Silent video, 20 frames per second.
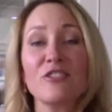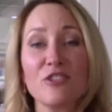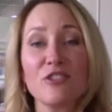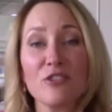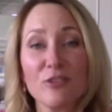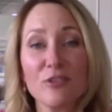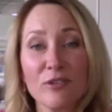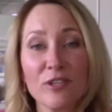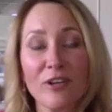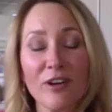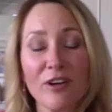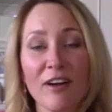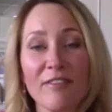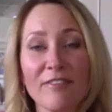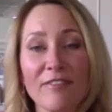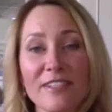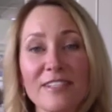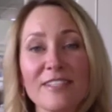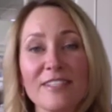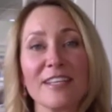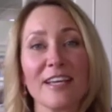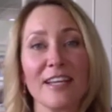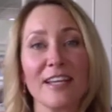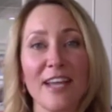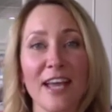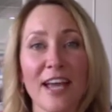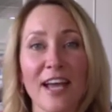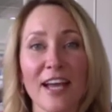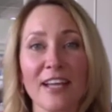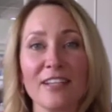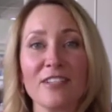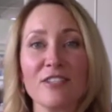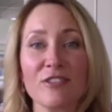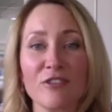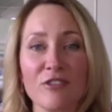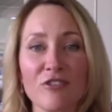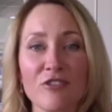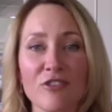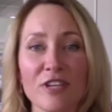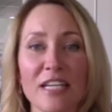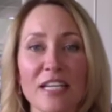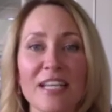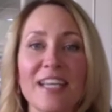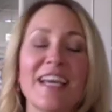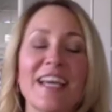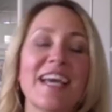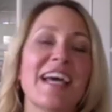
to your office and had surgery,